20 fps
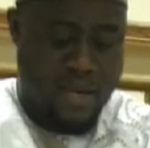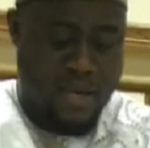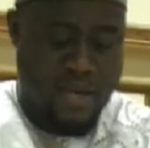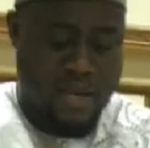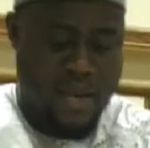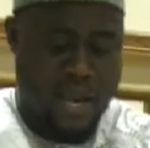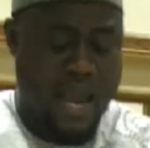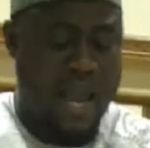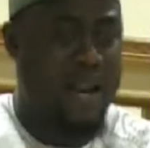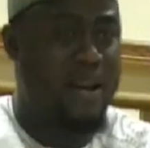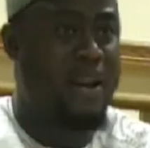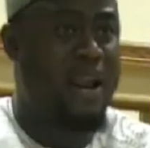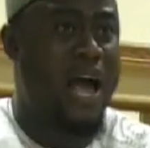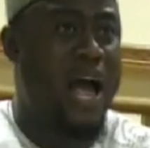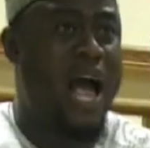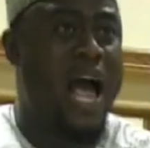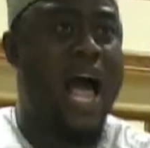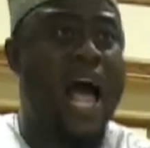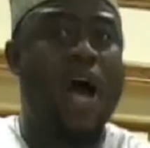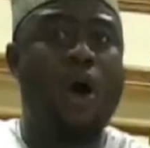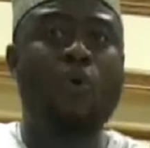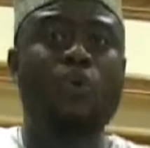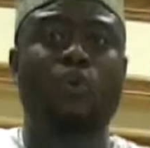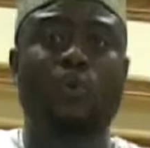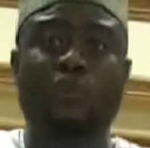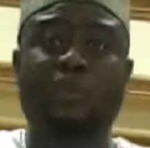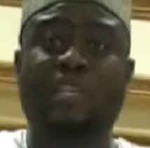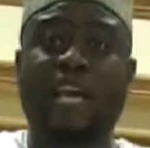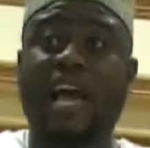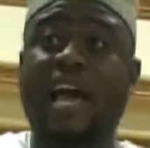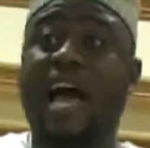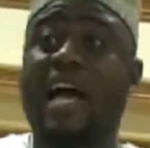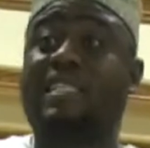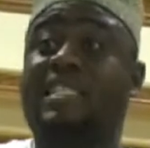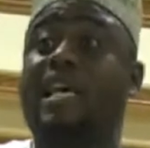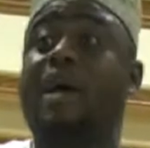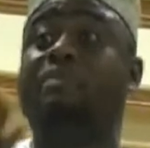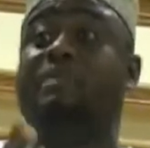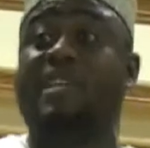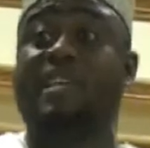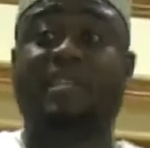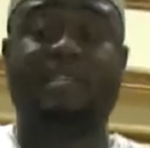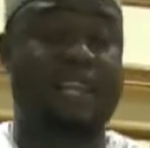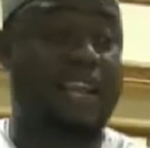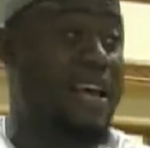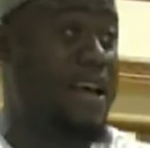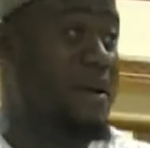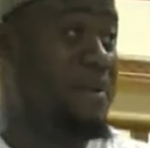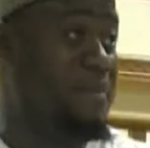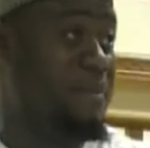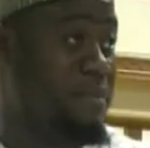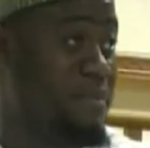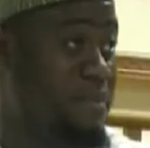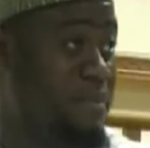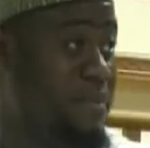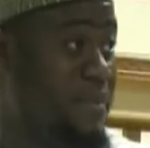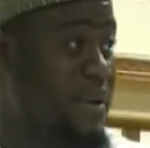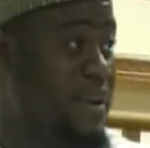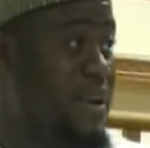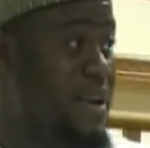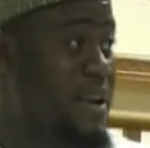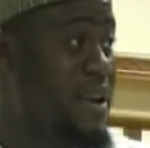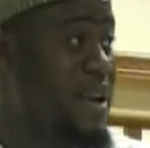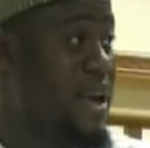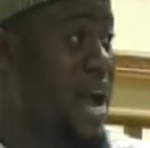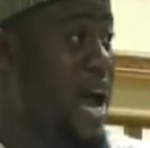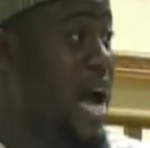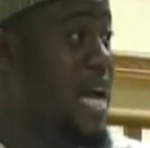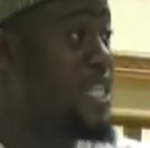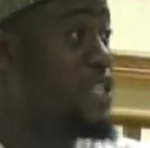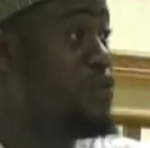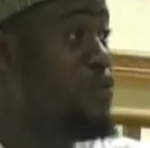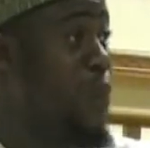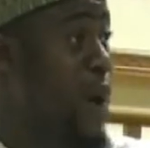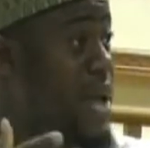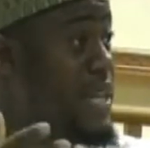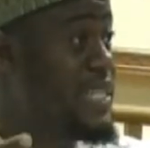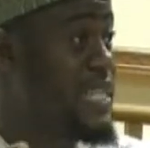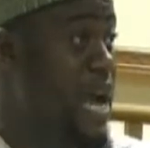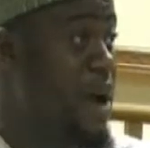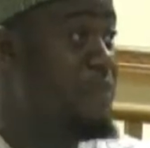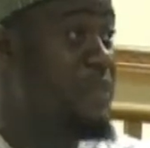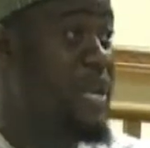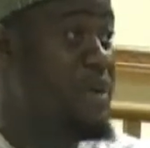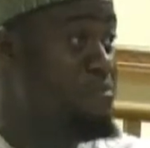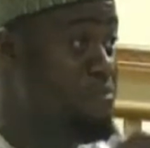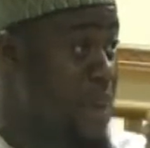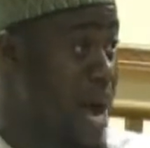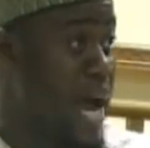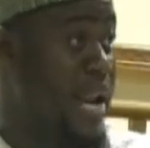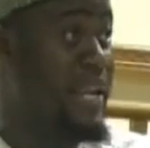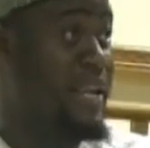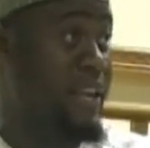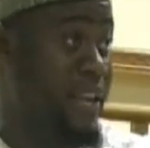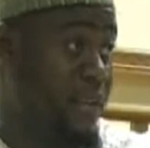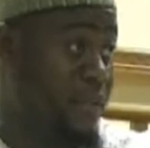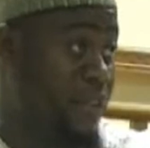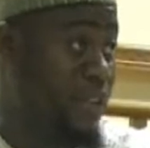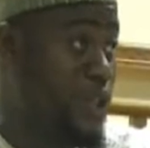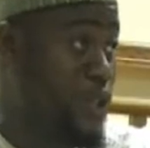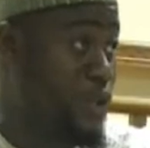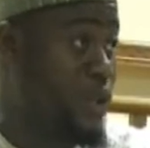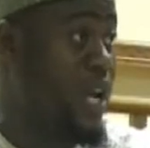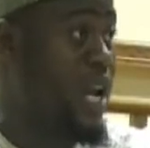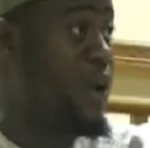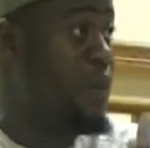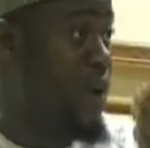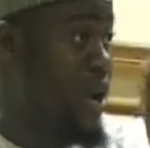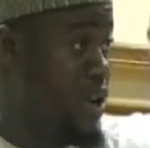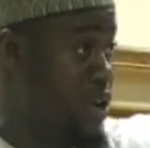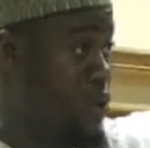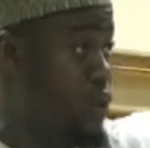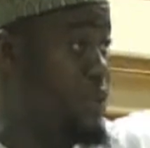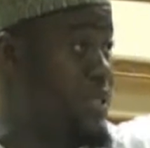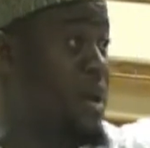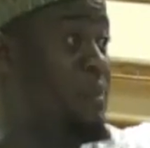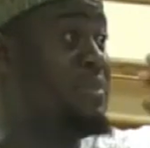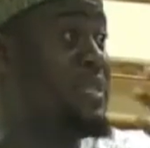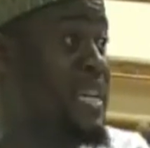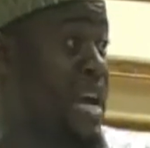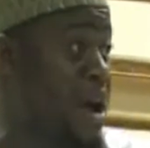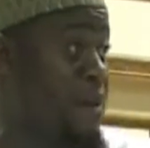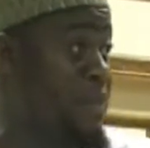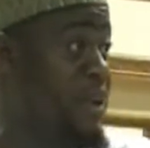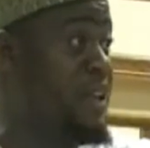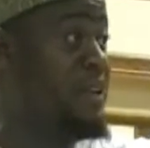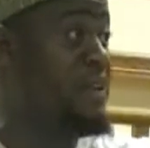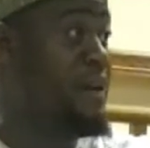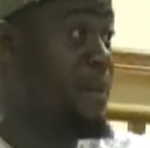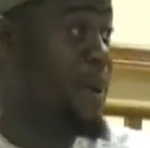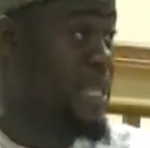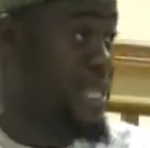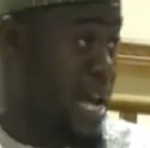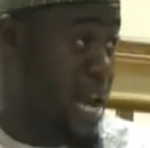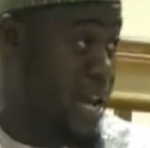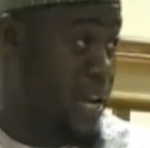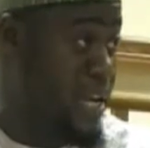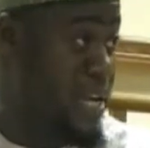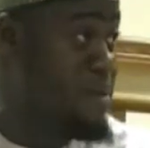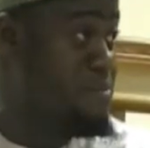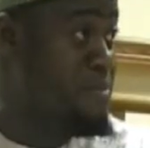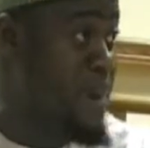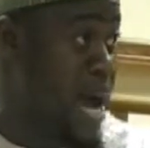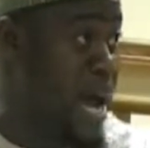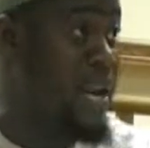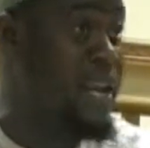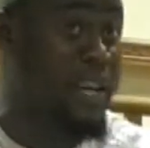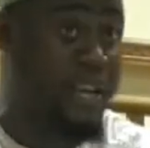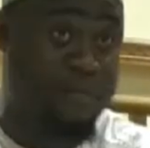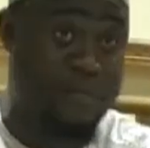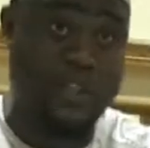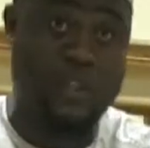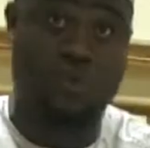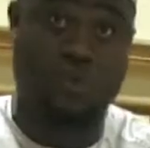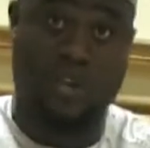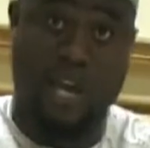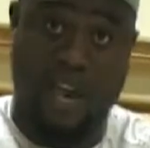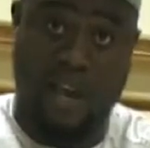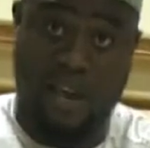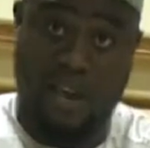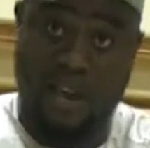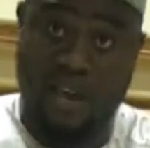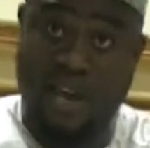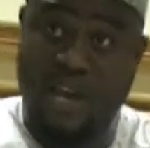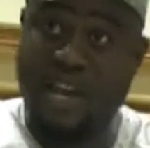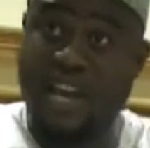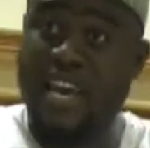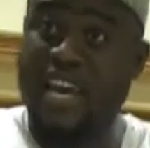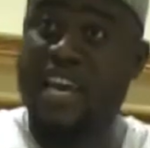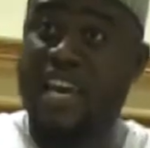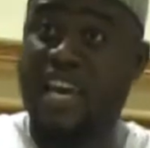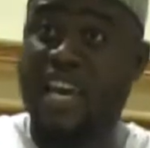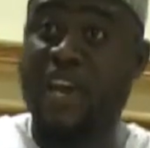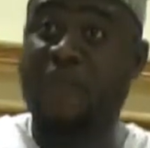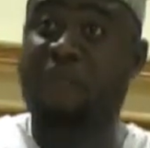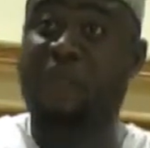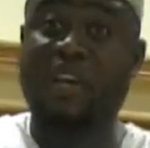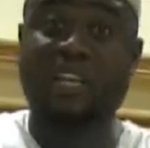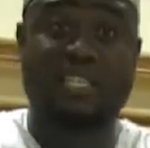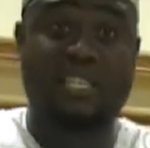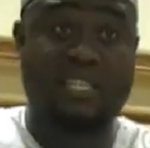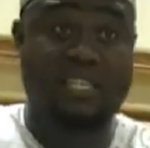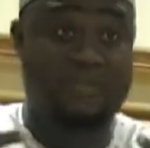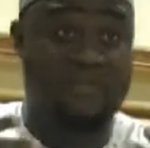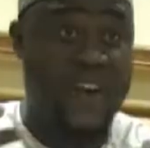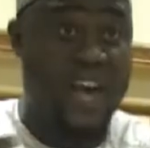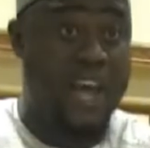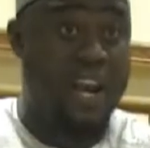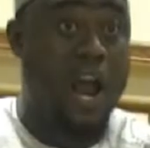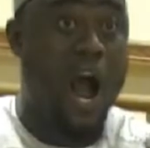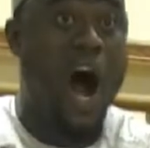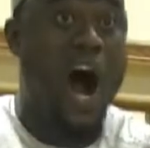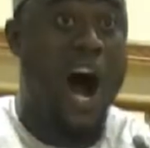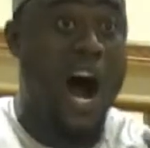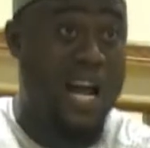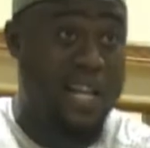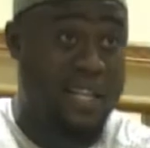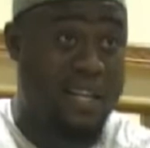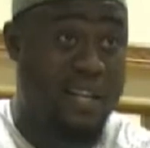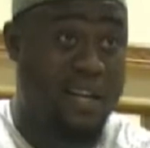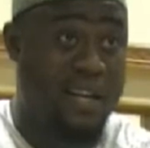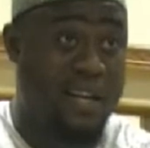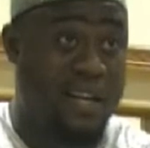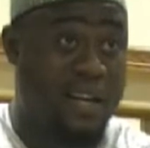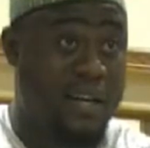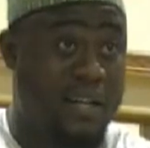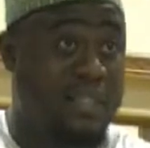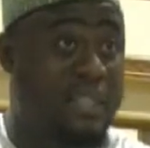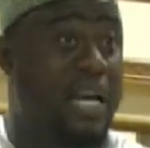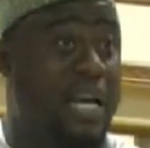And how do they accept Islam? At one time in Mali, even today, sometime in Ramadan in Mali, even today, if it is very hot, the